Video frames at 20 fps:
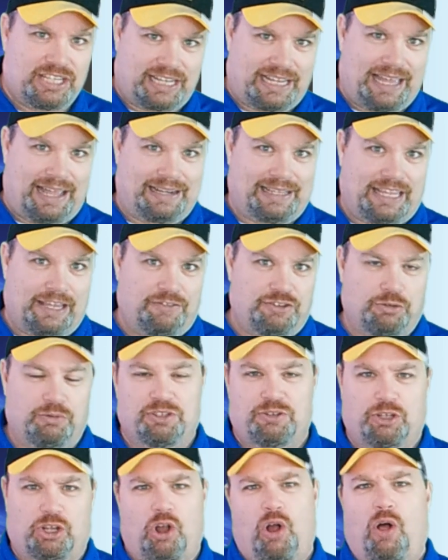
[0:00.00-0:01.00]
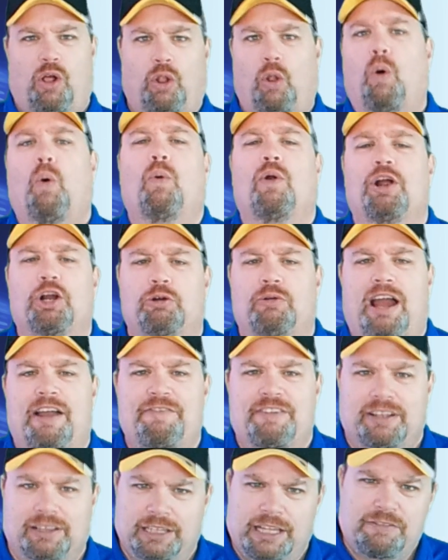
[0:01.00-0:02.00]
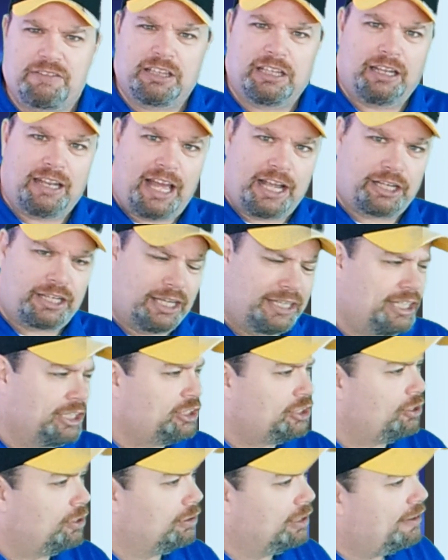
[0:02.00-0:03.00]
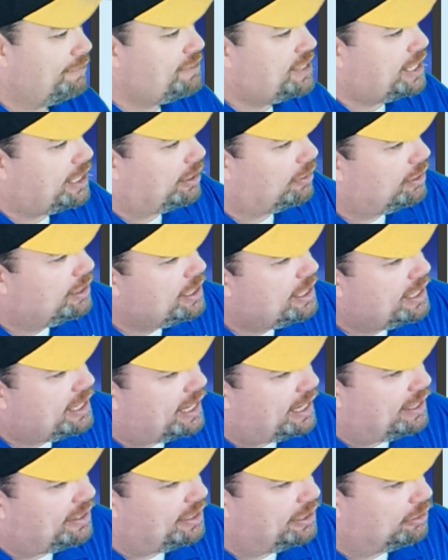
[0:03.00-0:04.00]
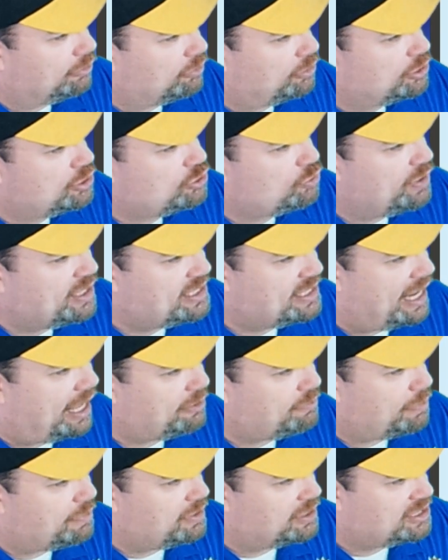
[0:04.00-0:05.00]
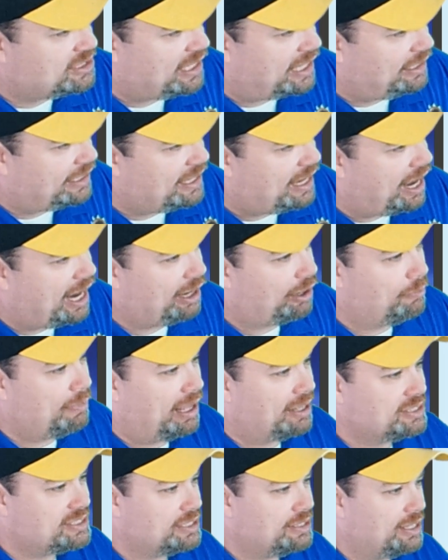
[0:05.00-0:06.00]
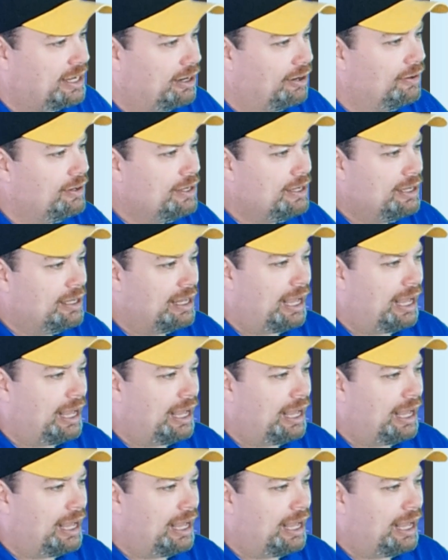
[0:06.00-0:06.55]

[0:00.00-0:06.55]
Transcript: It kind of gives you what you call orographic lift, a little additional lift here, and it'll squeeze it out, maybe slightly higher amounts in there,